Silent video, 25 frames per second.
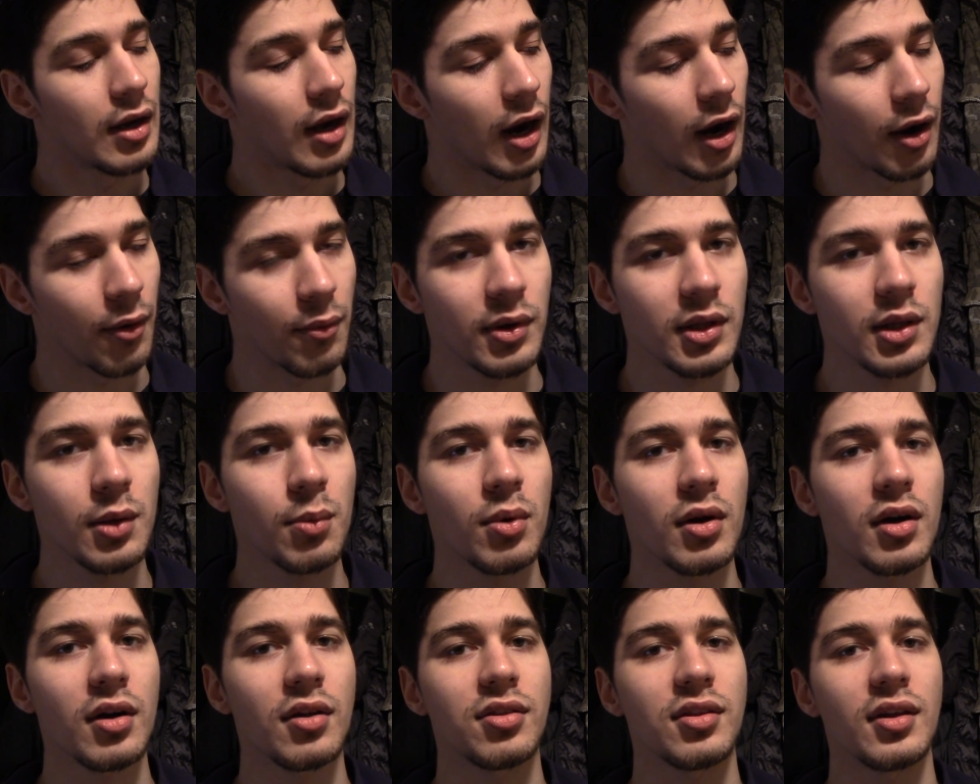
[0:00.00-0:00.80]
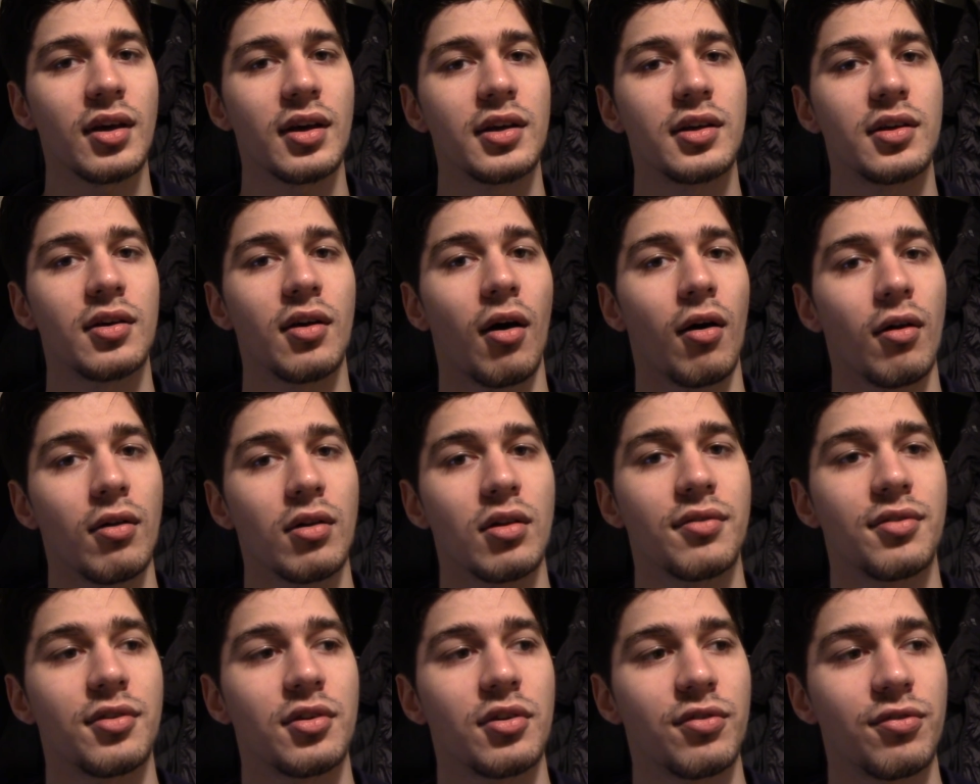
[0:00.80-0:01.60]
I really want to thank
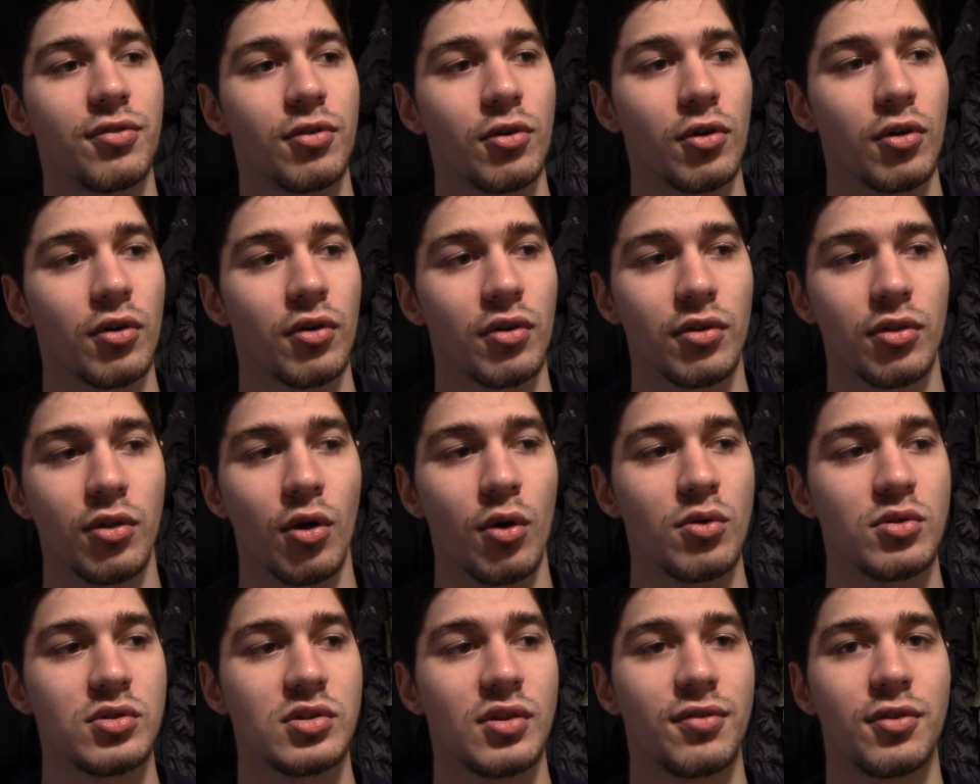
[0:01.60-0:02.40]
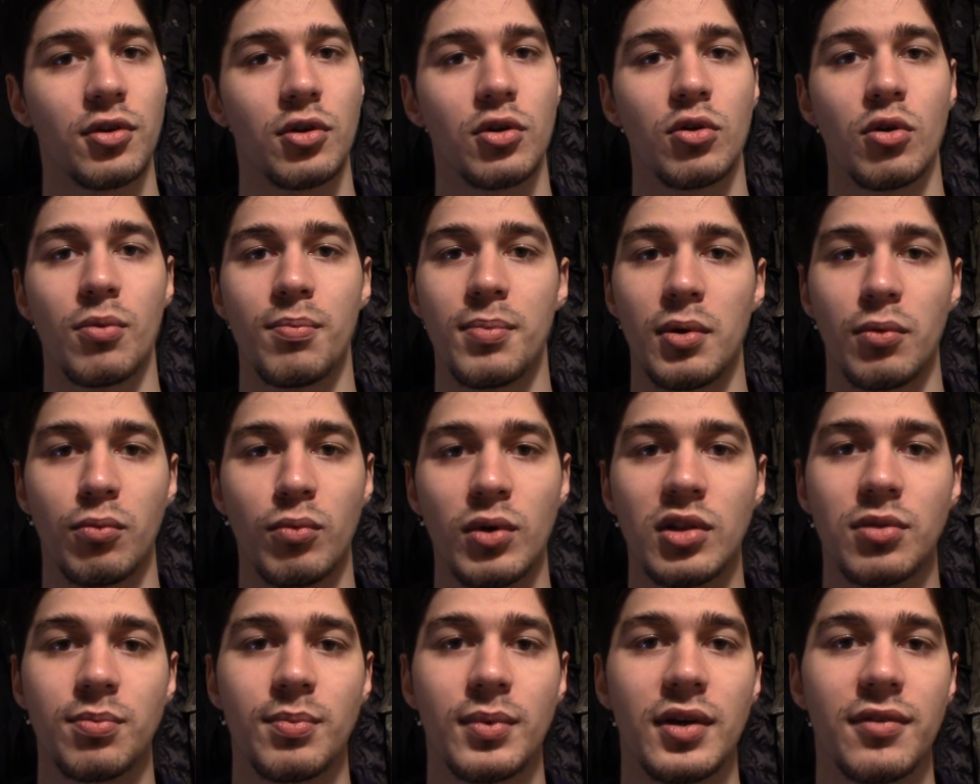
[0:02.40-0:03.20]
all of you for those of you who've been
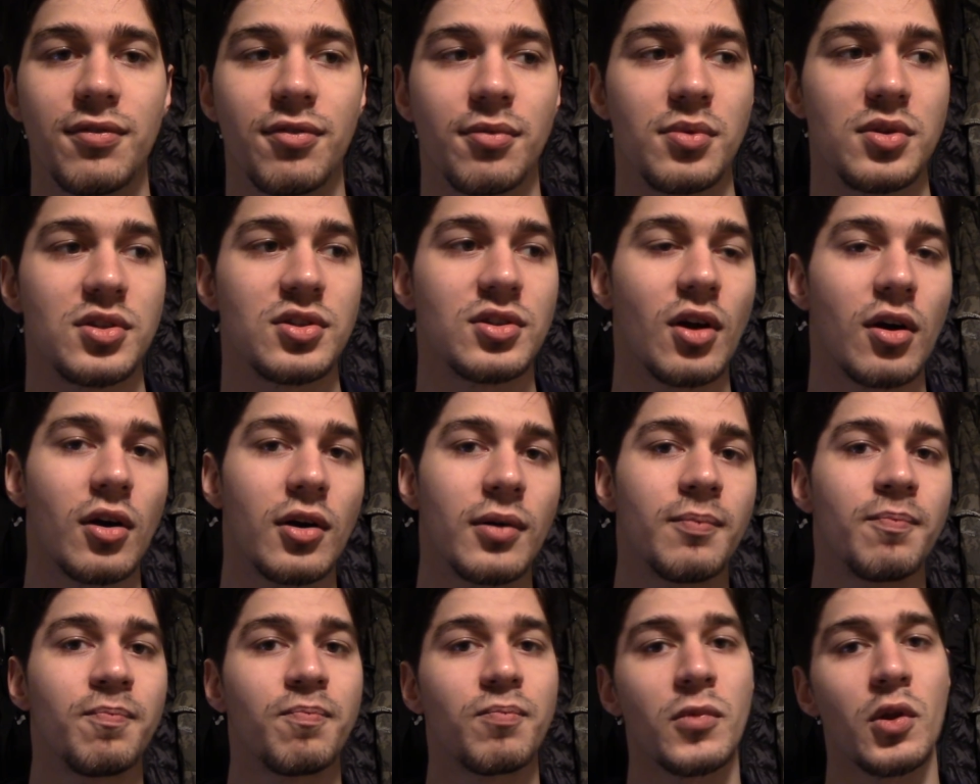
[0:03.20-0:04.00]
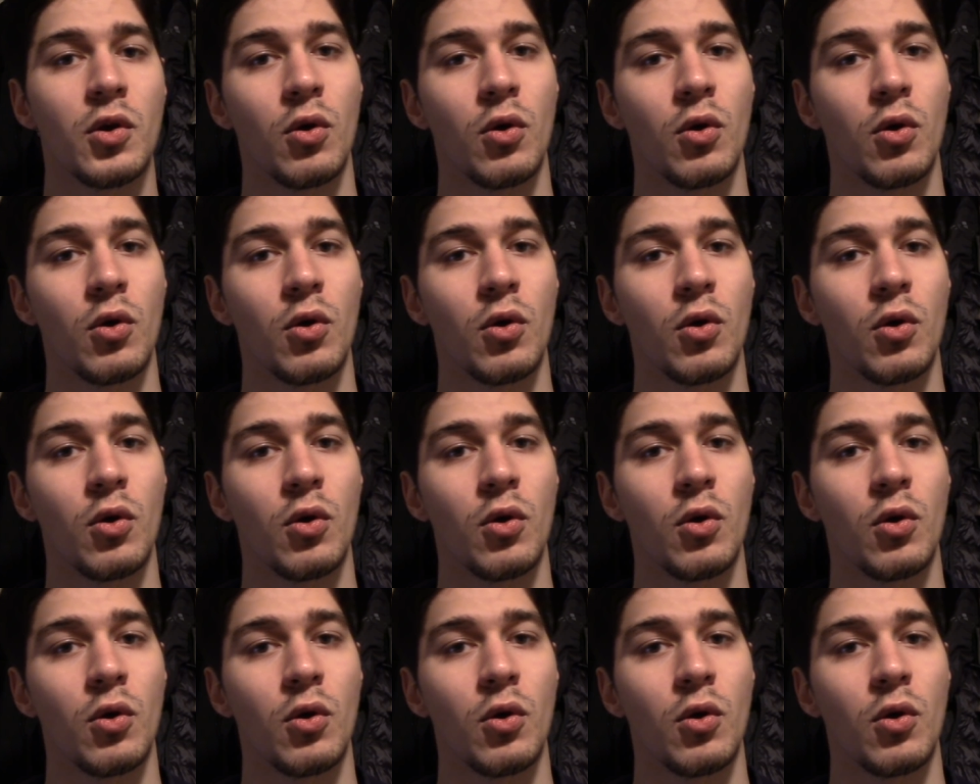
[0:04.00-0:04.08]
with me from the start,